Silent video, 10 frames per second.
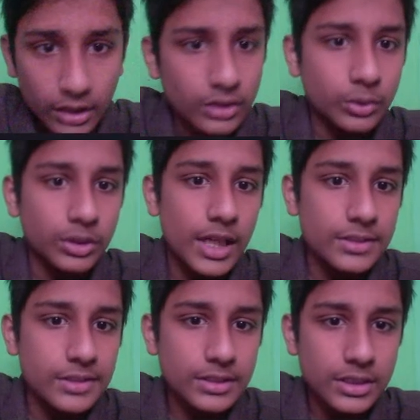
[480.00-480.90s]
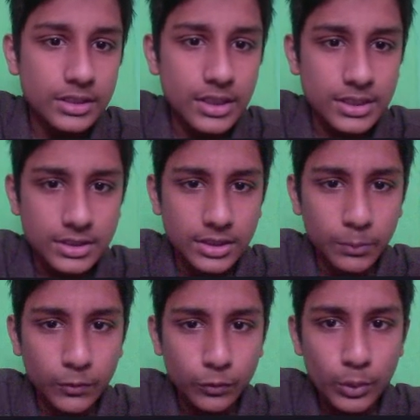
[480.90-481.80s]
So the engine suggests the
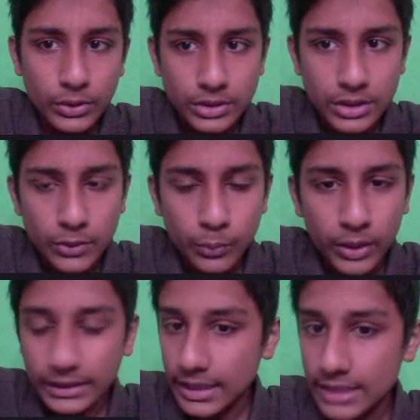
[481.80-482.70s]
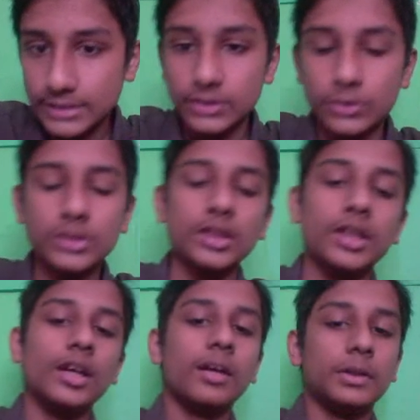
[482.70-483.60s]
move queen to c1, as I told,
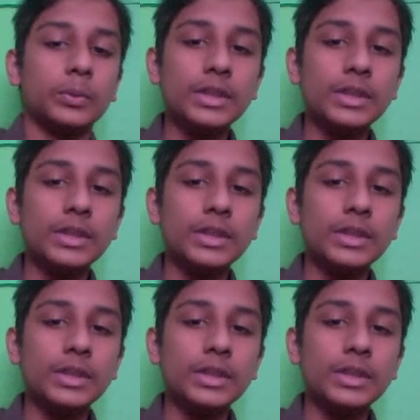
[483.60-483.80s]
but queen